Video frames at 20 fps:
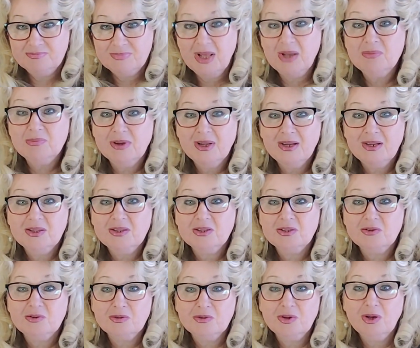
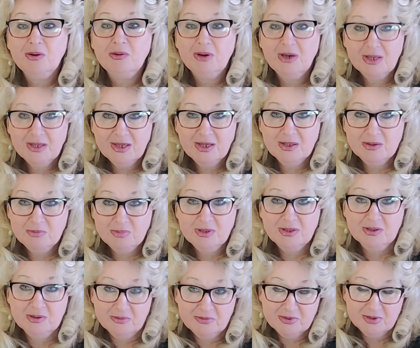ability to know I can be
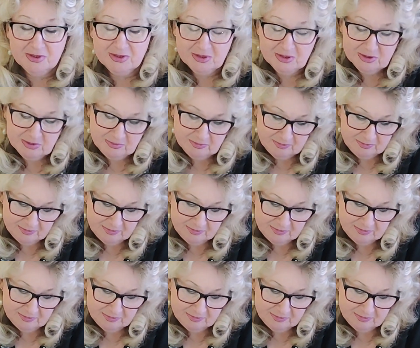different.